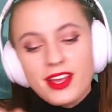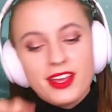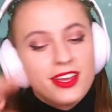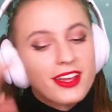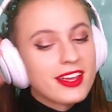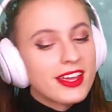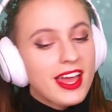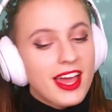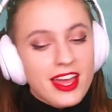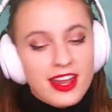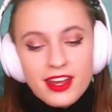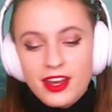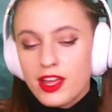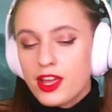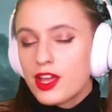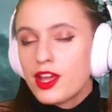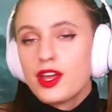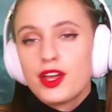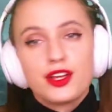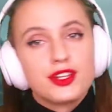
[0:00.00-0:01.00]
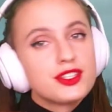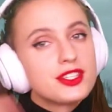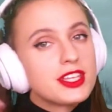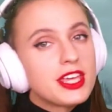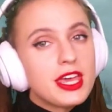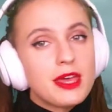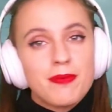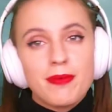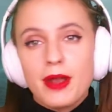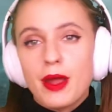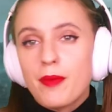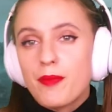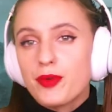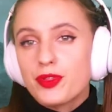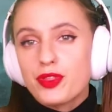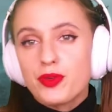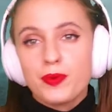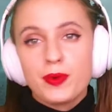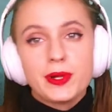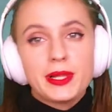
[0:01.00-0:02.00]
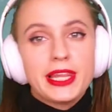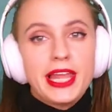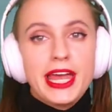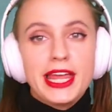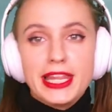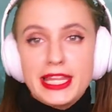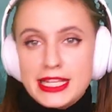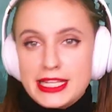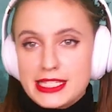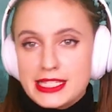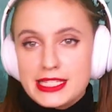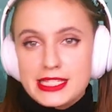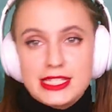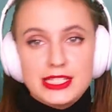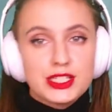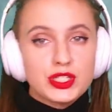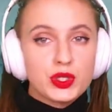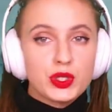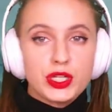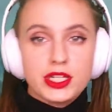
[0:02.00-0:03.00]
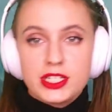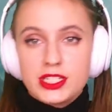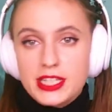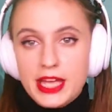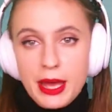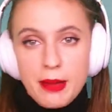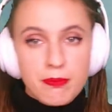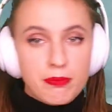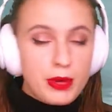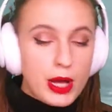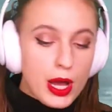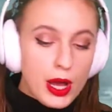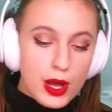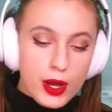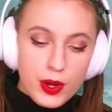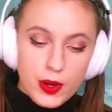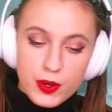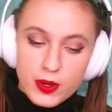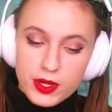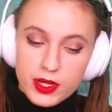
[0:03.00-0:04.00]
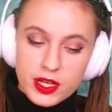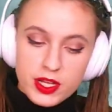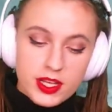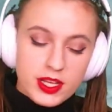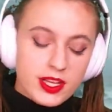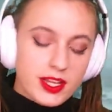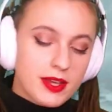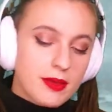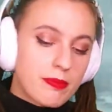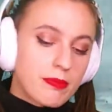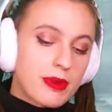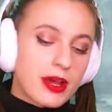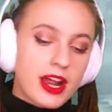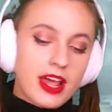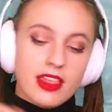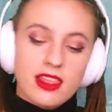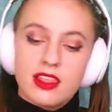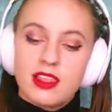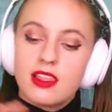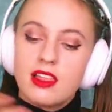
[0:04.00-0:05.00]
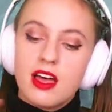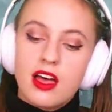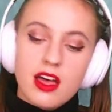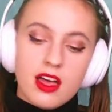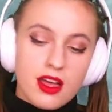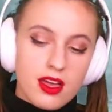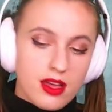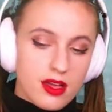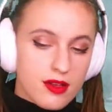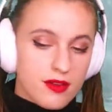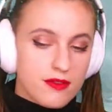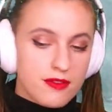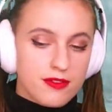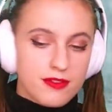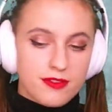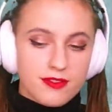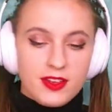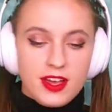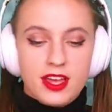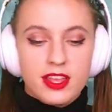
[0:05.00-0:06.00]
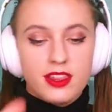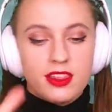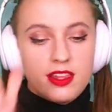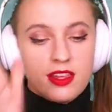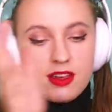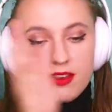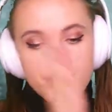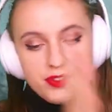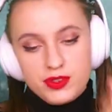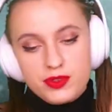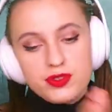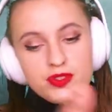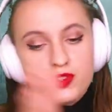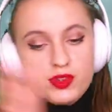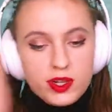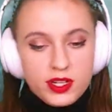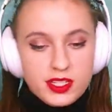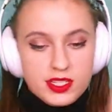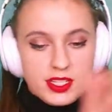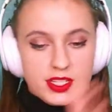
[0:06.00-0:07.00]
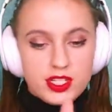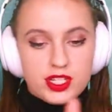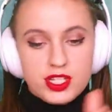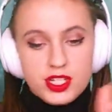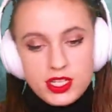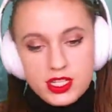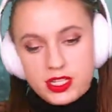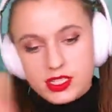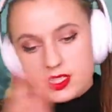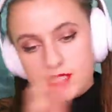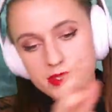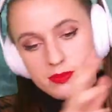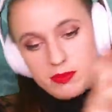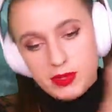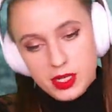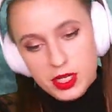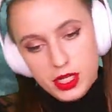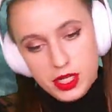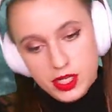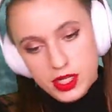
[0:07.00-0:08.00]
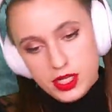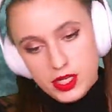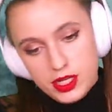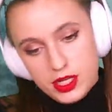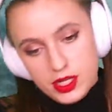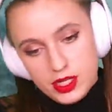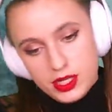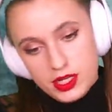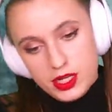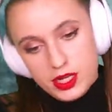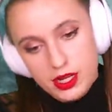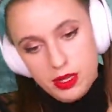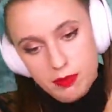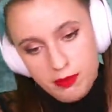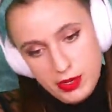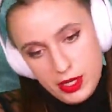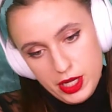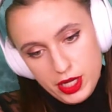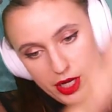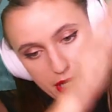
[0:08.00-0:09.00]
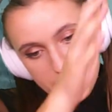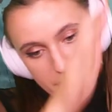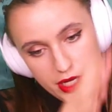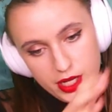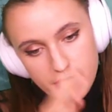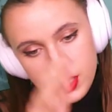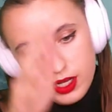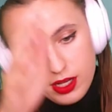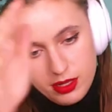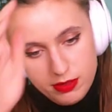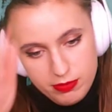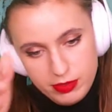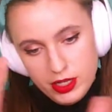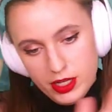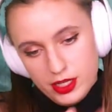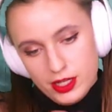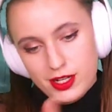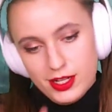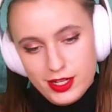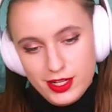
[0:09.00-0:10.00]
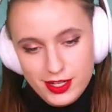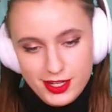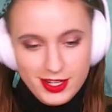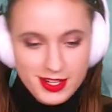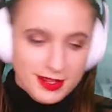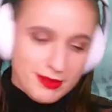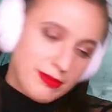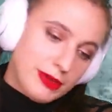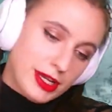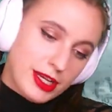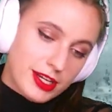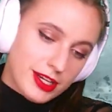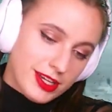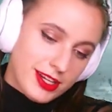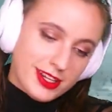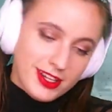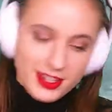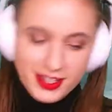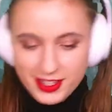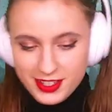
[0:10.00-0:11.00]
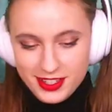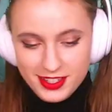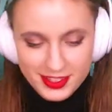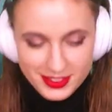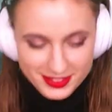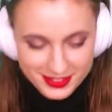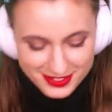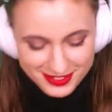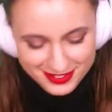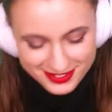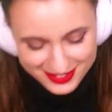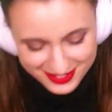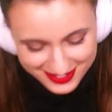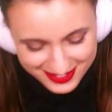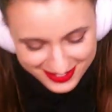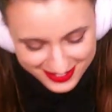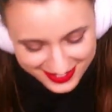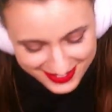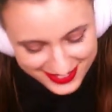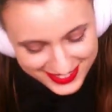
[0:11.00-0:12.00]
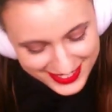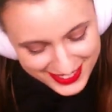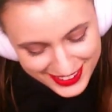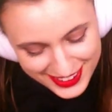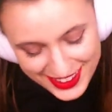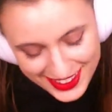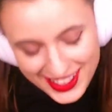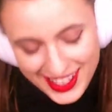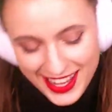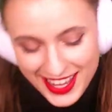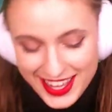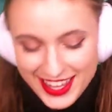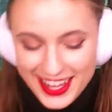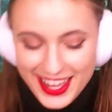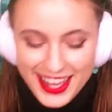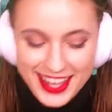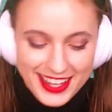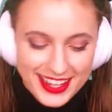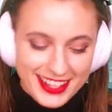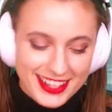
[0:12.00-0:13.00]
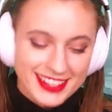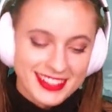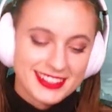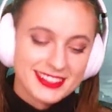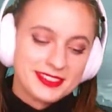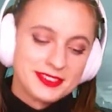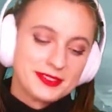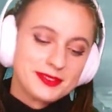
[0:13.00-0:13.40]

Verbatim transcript: Again, just keeping up with the relentless sort of tempo, but I love I love those transitions. Banana, banana, banana, banana. I like it.